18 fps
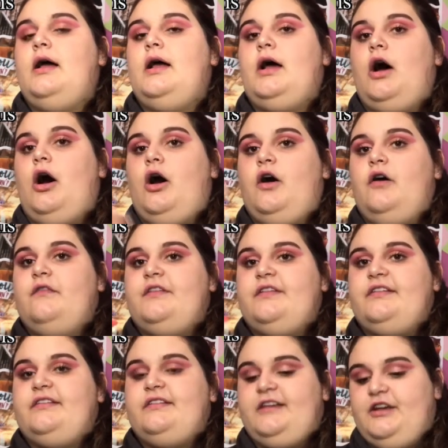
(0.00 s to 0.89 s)
all of the
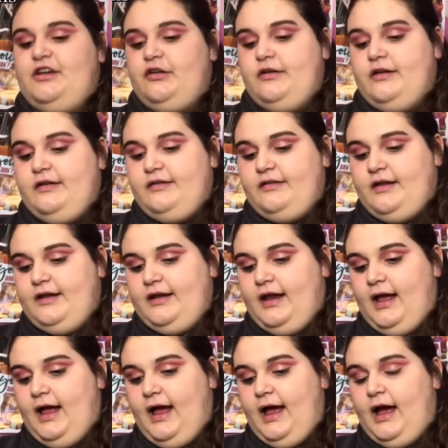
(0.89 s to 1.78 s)
secrets and
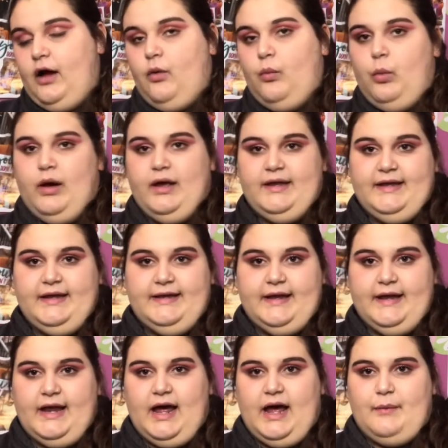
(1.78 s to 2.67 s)
how what he
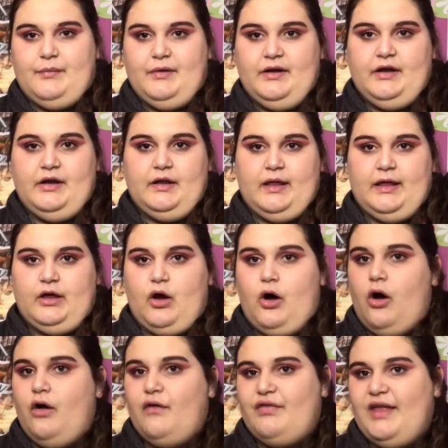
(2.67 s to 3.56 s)
did happened and, like,
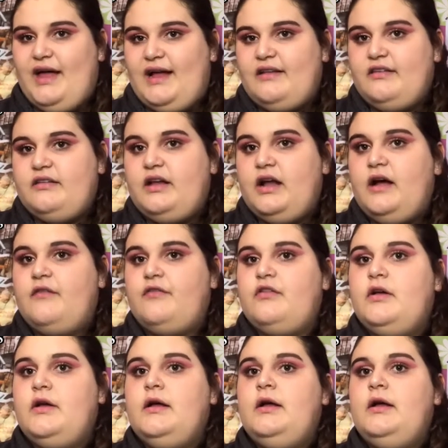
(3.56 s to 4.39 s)
all of that stuff,